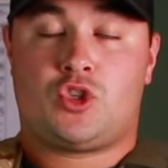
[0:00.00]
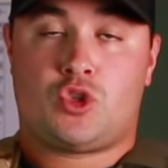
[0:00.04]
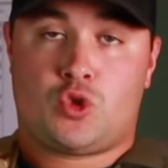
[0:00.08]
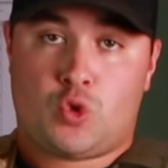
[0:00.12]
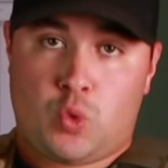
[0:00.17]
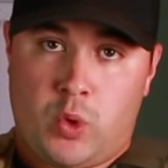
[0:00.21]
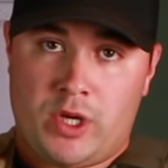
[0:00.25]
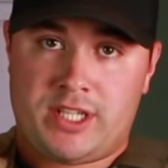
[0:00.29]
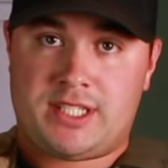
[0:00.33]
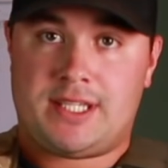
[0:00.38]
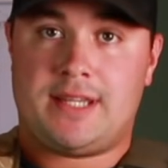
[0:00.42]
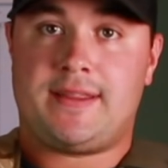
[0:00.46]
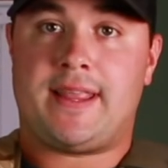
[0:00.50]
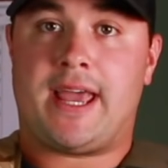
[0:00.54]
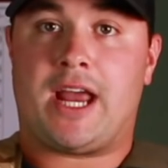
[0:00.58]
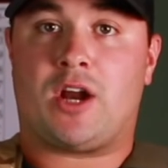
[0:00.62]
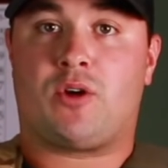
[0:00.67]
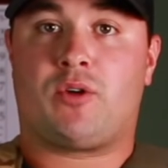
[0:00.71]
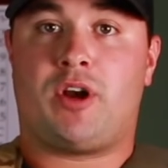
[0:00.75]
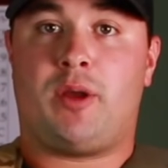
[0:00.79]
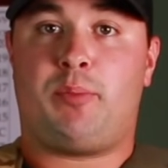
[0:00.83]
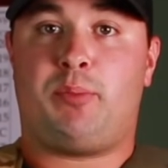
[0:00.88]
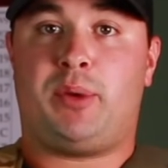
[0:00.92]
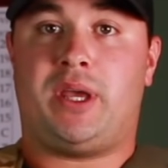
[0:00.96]
Twisting that
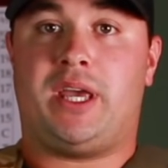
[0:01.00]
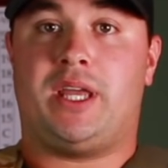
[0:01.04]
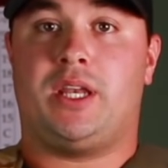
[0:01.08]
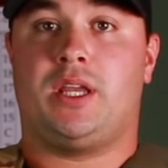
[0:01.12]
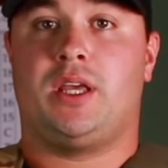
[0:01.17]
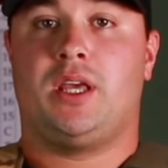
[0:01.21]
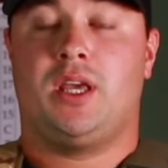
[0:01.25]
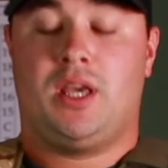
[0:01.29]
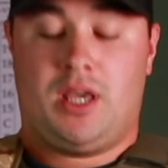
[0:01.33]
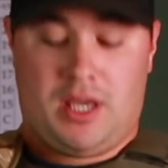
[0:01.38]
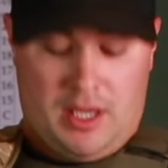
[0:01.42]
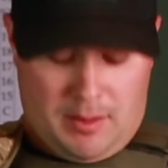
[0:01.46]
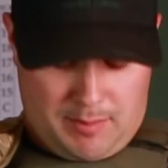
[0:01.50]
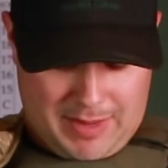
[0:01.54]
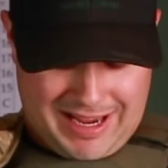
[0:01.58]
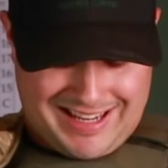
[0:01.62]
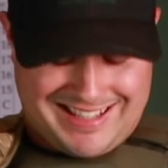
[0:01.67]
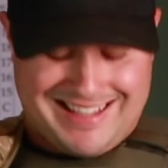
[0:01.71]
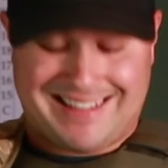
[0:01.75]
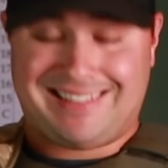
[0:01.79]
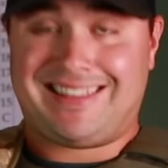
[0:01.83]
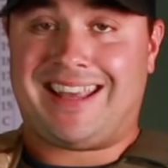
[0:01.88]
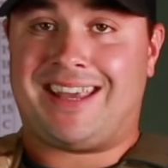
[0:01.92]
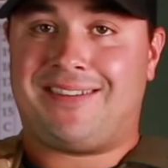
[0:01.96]
grip in
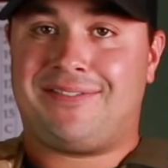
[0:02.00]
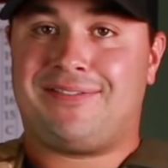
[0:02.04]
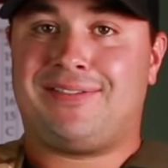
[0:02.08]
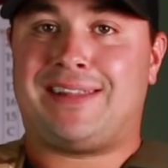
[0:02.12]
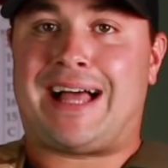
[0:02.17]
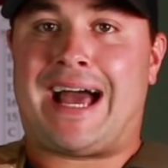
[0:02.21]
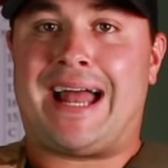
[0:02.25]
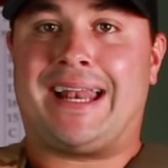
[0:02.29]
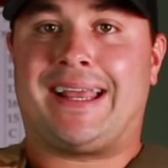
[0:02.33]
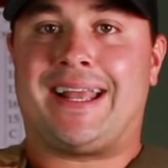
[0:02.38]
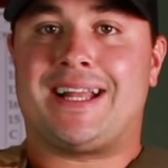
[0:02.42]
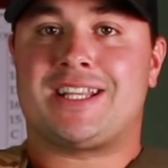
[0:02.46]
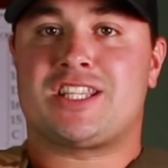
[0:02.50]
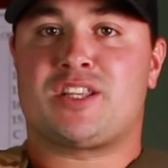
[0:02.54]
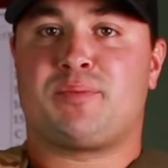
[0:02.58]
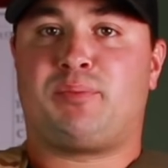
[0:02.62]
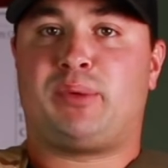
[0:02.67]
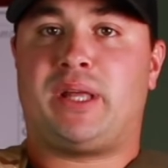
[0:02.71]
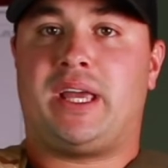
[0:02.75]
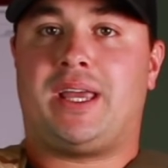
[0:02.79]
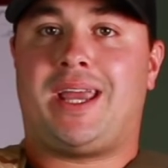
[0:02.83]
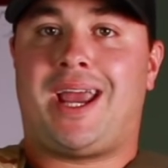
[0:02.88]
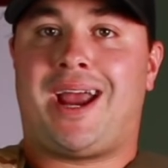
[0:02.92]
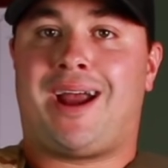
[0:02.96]
makes it lay flat against the
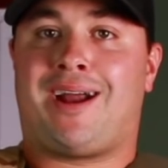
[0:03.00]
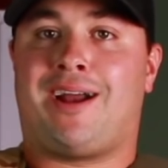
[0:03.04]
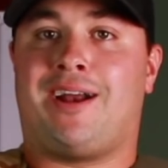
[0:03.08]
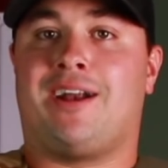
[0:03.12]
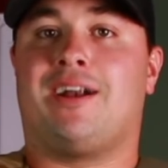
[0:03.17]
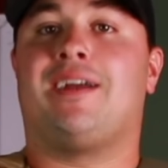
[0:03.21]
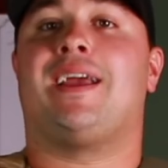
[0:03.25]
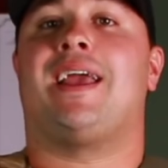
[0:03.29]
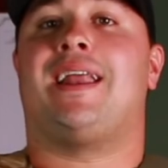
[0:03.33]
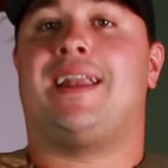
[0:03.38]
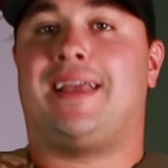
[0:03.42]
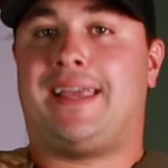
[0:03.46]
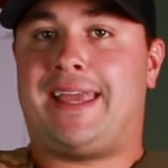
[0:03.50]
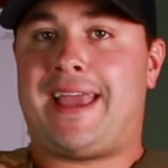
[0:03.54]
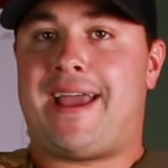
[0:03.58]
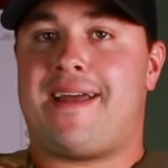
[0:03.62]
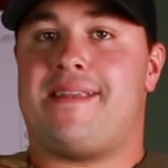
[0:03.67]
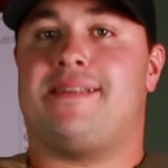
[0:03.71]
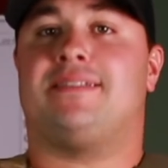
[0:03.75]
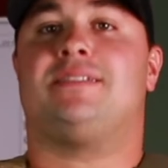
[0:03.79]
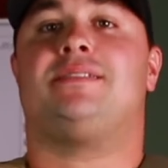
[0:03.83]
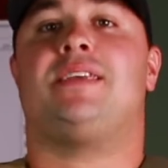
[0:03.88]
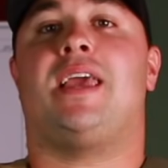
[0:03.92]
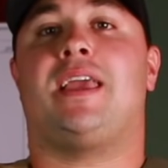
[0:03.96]
plate carrier, and
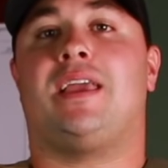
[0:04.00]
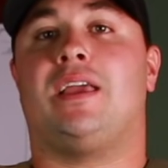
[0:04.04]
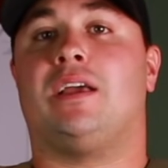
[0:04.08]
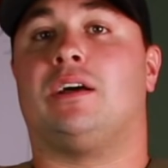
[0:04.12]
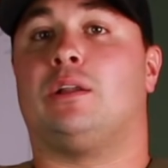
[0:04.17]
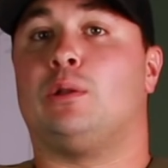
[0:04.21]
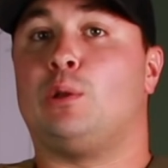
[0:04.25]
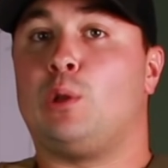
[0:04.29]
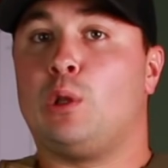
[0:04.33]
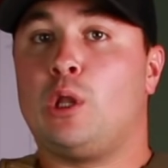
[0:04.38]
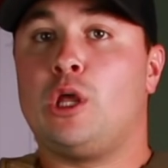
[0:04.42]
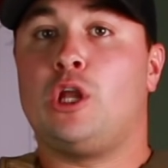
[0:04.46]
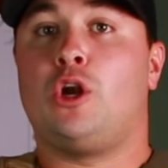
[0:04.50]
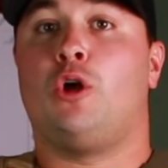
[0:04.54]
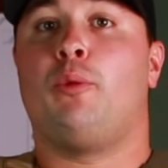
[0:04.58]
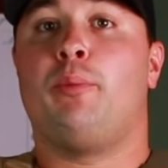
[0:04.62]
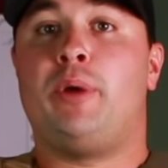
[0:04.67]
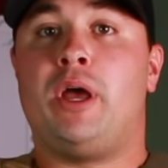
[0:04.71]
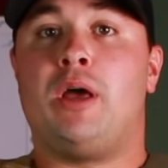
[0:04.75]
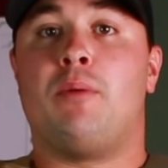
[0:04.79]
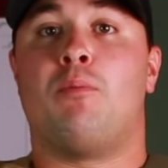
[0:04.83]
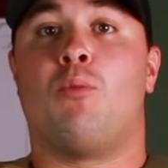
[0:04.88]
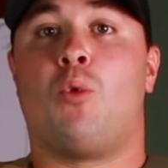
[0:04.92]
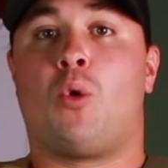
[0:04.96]
again, it's taking a little
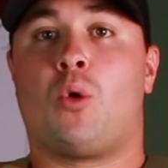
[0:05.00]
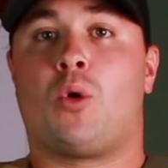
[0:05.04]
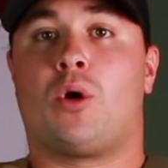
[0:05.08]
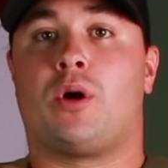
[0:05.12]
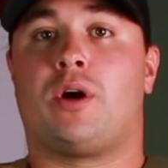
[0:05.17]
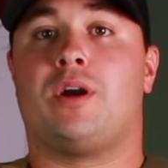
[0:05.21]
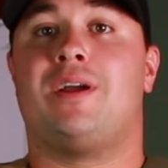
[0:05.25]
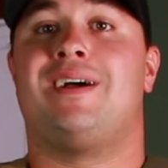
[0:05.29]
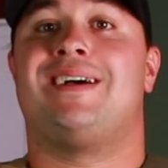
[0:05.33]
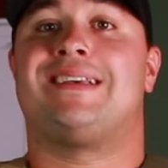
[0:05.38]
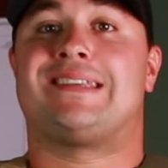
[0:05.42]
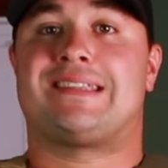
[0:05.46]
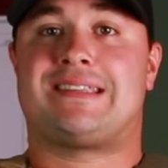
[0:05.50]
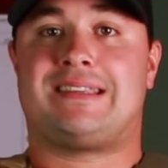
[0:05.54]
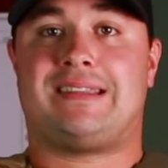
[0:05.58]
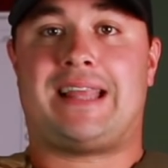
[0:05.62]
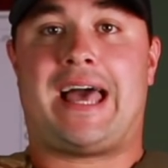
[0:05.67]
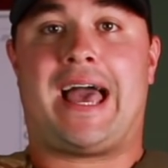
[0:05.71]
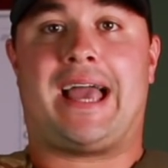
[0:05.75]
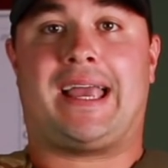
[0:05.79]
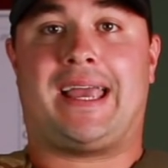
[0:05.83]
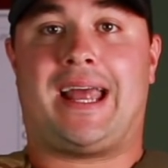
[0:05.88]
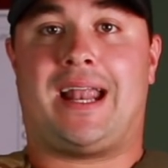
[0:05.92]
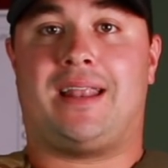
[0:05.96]
bit more
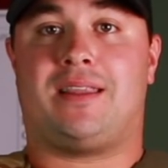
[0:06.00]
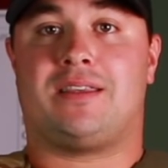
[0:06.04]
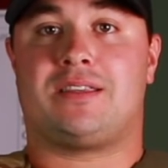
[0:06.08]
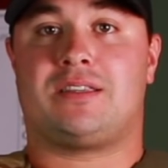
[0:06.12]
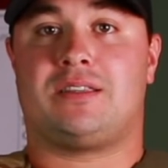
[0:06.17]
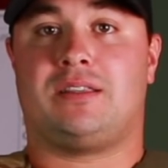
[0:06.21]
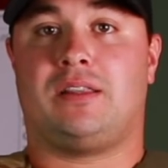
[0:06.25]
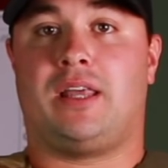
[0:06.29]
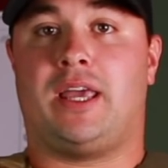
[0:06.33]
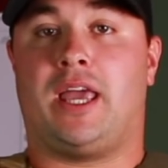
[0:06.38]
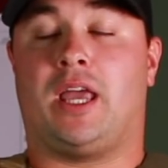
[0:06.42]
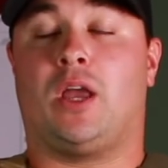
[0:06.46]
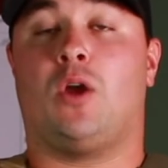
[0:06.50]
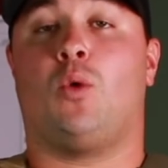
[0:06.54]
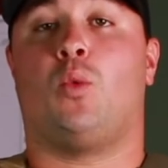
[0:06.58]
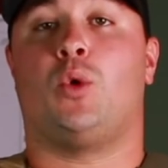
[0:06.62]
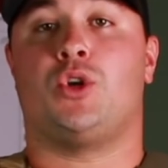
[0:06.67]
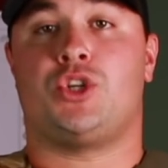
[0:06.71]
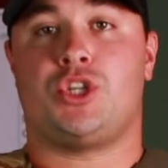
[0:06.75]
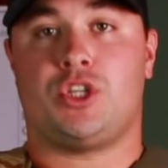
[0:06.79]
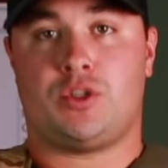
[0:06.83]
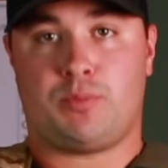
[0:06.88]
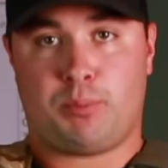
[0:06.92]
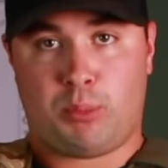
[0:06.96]
slack out of the sling,
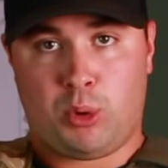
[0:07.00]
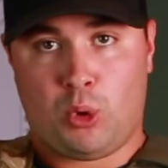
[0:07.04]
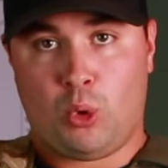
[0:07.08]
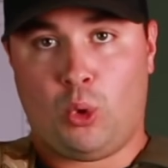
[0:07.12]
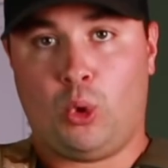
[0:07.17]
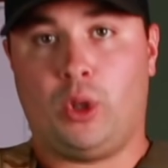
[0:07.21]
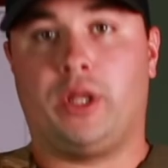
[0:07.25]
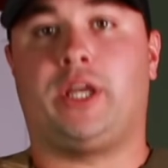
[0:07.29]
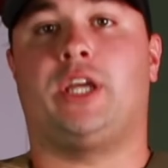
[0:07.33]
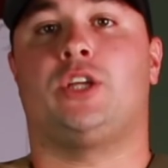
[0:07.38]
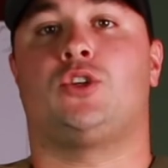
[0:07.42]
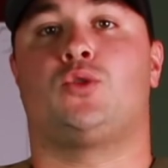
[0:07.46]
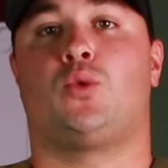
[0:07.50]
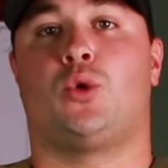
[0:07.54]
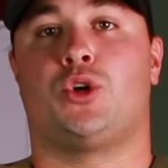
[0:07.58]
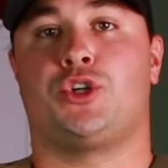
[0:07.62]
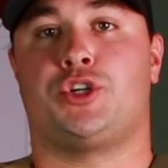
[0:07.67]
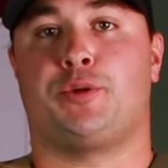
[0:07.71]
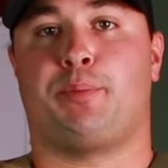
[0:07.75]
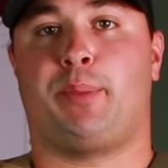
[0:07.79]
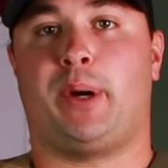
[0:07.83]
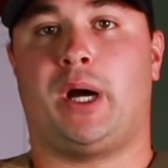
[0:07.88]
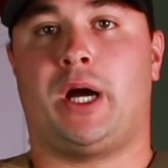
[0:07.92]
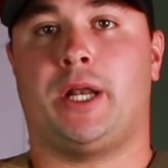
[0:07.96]
which is pulling it
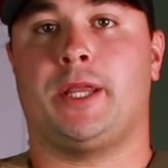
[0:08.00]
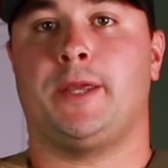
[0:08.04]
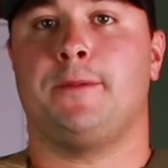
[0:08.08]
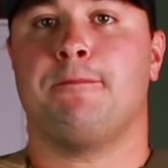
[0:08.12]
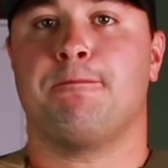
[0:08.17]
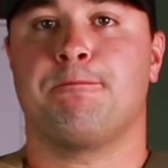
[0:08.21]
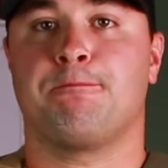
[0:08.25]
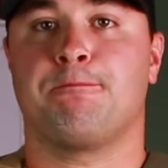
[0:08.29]
towards your body.